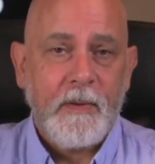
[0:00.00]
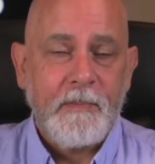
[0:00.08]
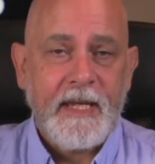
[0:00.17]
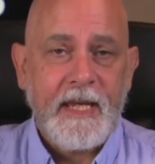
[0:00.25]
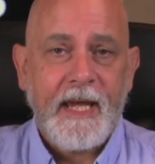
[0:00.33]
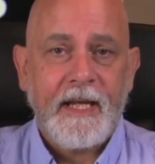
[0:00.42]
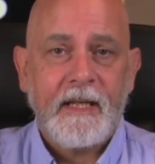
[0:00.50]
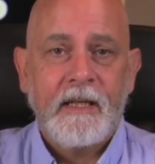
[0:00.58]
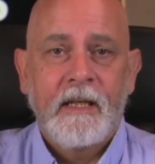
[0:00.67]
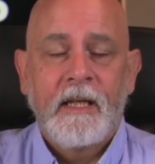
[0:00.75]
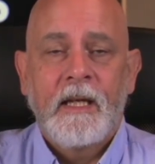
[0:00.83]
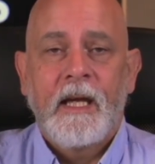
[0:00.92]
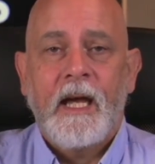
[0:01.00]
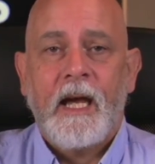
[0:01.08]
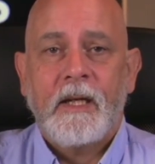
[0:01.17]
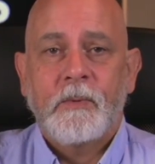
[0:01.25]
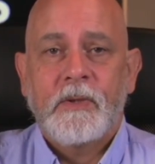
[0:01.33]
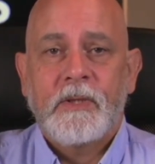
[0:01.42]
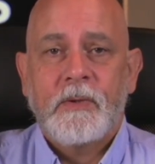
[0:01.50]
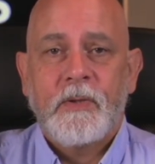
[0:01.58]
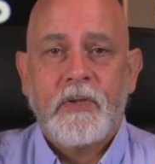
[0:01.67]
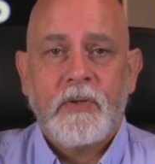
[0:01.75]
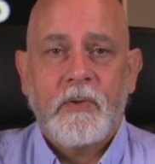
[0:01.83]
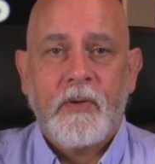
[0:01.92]
I meet Anna, I want to
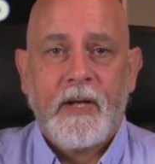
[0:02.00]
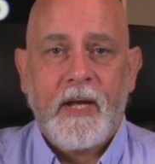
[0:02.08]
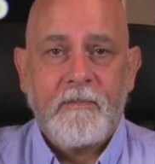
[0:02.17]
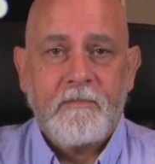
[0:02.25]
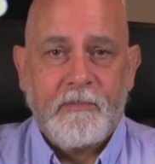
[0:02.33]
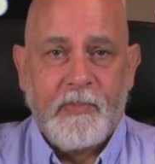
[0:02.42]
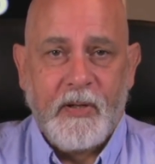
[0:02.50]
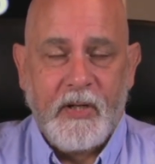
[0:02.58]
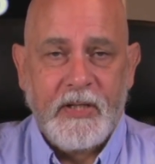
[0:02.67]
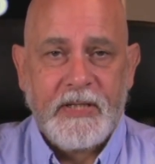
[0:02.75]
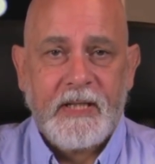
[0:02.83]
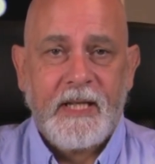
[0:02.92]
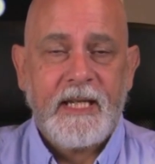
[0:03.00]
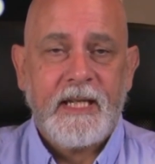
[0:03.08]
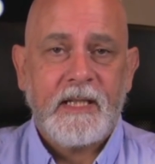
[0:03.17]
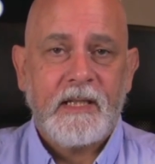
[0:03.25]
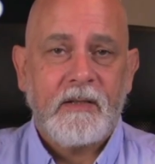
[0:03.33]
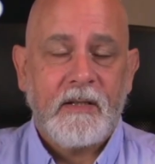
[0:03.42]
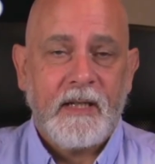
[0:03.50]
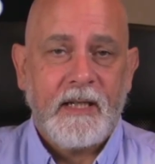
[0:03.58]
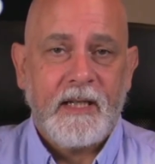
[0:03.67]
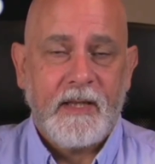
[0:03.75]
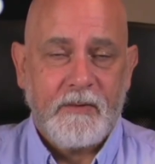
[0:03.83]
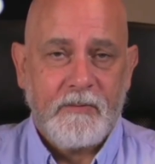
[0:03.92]
ensure that I'm personally
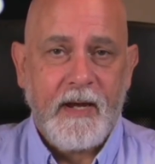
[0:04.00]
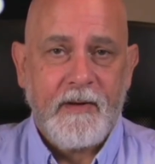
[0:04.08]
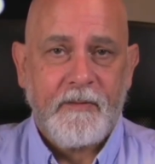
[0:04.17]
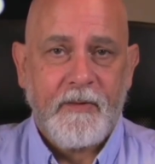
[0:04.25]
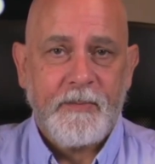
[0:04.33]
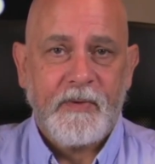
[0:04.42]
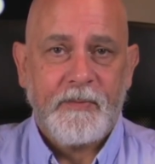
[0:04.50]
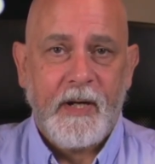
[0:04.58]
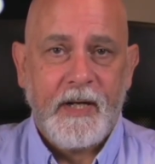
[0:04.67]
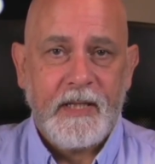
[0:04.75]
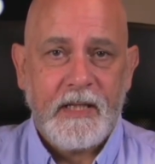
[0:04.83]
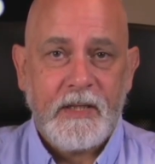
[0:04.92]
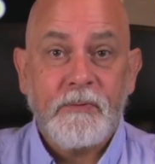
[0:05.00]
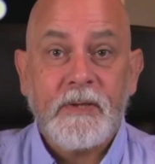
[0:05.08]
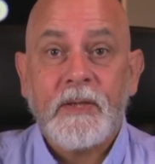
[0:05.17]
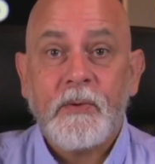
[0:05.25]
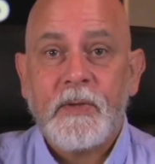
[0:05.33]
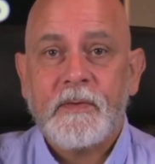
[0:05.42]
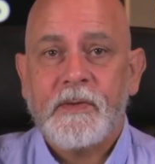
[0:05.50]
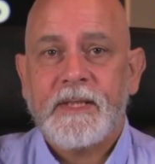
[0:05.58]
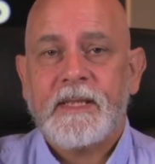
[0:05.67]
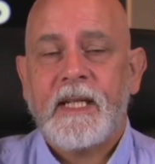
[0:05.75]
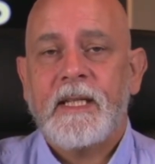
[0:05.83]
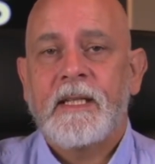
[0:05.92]
in the right frame of mind, in a resourceful
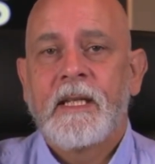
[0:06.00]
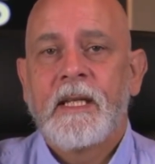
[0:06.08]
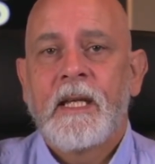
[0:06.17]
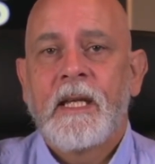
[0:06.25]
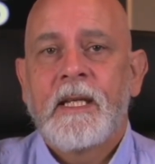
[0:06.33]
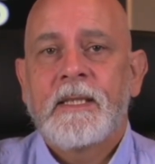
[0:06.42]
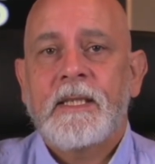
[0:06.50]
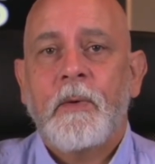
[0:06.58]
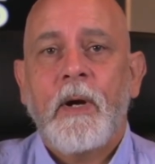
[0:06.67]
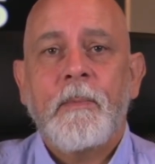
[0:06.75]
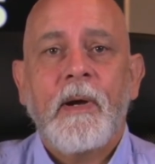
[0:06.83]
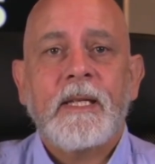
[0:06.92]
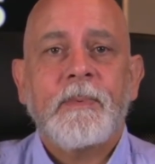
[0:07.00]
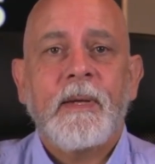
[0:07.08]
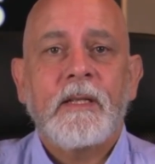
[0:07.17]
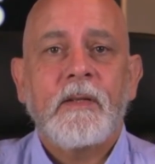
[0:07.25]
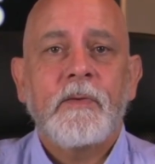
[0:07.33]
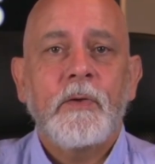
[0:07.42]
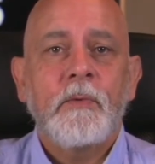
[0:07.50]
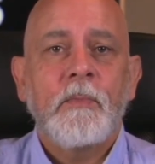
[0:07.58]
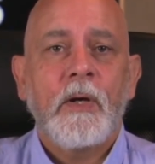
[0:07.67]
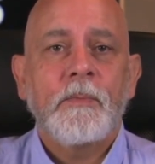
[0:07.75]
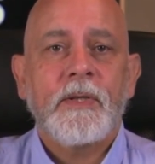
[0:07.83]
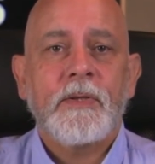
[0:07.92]
state. So I might spend a few
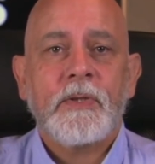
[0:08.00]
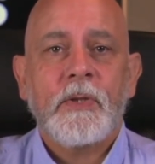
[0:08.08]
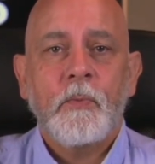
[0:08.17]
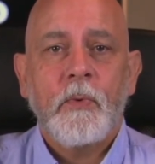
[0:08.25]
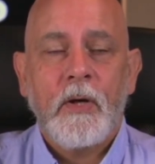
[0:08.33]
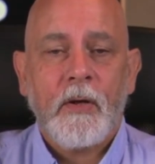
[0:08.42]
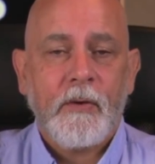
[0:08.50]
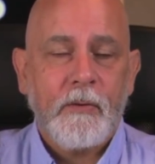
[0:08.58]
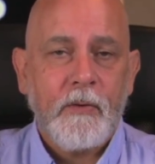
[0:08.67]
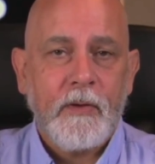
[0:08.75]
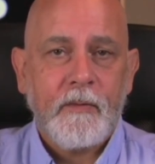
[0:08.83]
moments to work through the